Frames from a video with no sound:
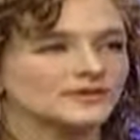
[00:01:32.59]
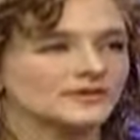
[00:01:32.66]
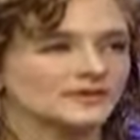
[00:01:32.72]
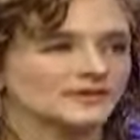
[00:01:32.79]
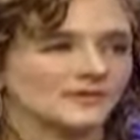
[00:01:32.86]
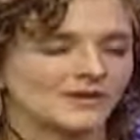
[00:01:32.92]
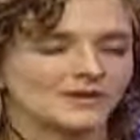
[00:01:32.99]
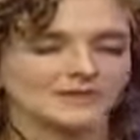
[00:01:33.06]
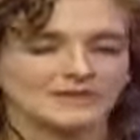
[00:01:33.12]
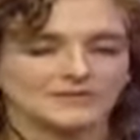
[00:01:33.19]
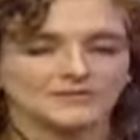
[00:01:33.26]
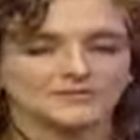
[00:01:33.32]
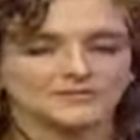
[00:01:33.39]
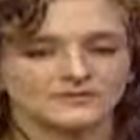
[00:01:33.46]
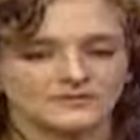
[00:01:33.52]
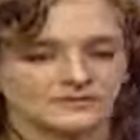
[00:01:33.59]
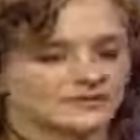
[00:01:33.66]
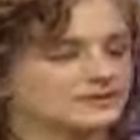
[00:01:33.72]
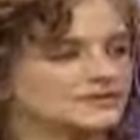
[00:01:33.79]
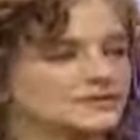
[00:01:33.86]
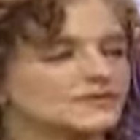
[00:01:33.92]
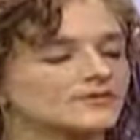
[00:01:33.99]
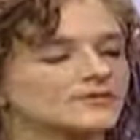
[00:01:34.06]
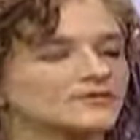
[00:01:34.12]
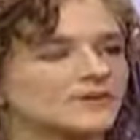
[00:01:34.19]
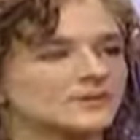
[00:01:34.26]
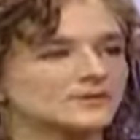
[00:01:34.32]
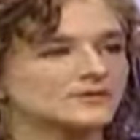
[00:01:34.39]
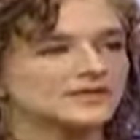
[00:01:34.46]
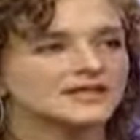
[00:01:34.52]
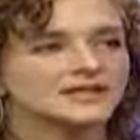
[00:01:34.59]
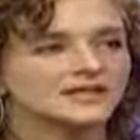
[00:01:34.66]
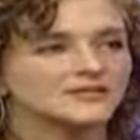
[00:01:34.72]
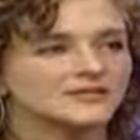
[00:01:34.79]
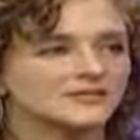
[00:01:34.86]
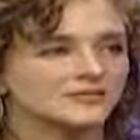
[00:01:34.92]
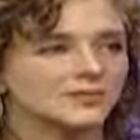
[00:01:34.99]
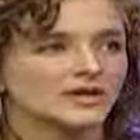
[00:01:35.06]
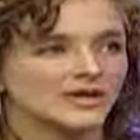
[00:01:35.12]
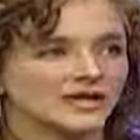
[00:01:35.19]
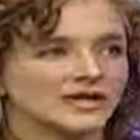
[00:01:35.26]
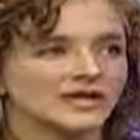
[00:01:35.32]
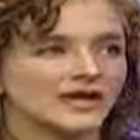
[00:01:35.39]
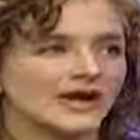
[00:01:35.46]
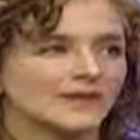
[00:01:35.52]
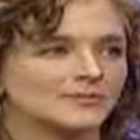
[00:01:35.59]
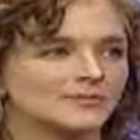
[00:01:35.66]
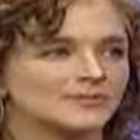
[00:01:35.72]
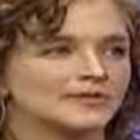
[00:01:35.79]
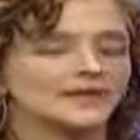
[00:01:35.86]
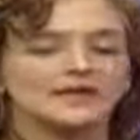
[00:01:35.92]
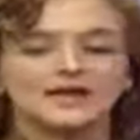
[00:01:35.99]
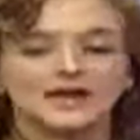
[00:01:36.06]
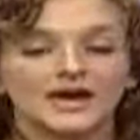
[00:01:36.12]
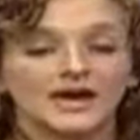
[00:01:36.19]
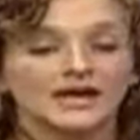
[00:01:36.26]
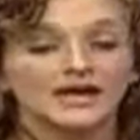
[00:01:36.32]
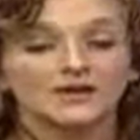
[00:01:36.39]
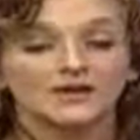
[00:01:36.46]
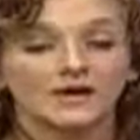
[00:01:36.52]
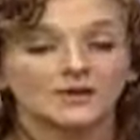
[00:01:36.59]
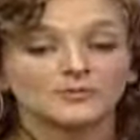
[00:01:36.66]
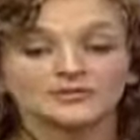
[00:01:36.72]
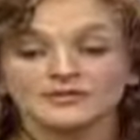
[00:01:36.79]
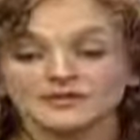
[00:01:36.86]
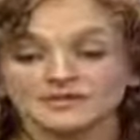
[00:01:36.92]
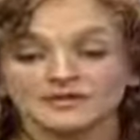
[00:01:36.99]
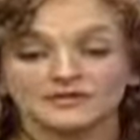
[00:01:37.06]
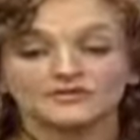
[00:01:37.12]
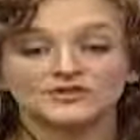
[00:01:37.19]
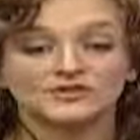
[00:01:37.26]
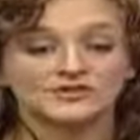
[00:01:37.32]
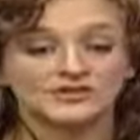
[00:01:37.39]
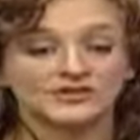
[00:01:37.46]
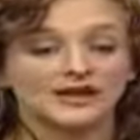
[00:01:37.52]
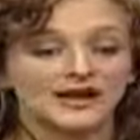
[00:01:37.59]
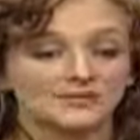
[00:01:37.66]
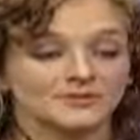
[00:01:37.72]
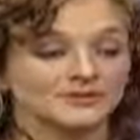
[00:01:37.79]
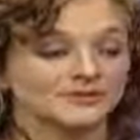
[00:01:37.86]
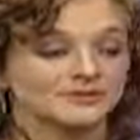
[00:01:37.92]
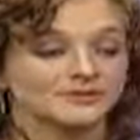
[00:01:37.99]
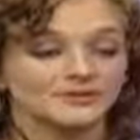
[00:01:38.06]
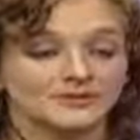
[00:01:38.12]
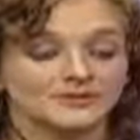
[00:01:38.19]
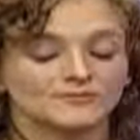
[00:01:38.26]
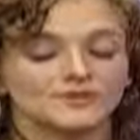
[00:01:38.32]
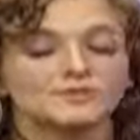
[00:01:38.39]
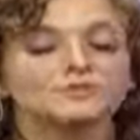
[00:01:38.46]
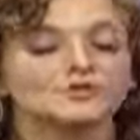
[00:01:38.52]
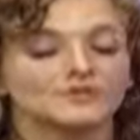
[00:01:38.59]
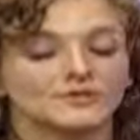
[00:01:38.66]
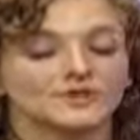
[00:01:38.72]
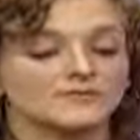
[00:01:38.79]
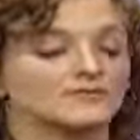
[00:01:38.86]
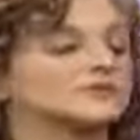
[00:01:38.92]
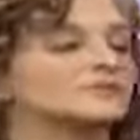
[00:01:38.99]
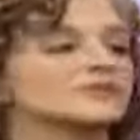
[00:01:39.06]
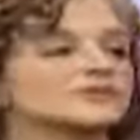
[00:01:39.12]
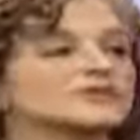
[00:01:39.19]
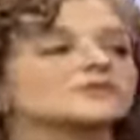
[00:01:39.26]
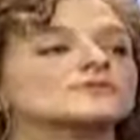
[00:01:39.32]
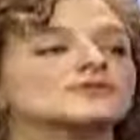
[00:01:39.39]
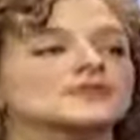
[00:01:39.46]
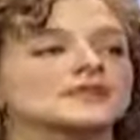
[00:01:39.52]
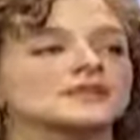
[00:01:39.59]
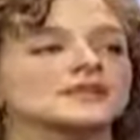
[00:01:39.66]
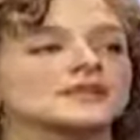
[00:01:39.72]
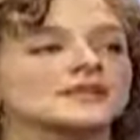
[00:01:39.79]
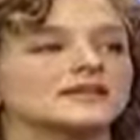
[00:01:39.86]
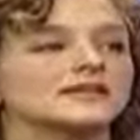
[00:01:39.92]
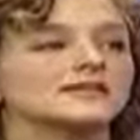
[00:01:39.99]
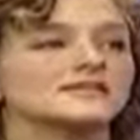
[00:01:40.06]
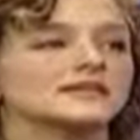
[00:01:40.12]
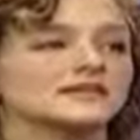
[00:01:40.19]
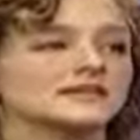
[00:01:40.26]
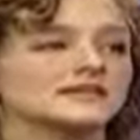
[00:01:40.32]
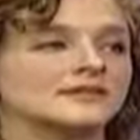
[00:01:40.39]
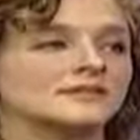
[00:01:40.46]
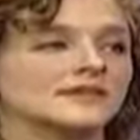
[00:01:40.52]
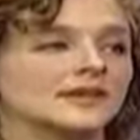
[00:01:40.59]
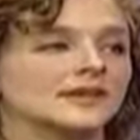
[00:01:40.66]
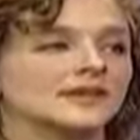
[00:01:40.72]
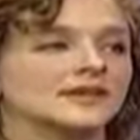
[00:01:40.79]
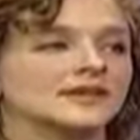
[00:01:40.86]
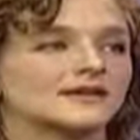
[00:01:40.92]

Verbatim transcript: In my life, is just sort of representative mm-hmm. of what can happen. Yeah. And I, I, would just love to see it happening to a lot of people, or a lot of people choosing yeah. to, to make.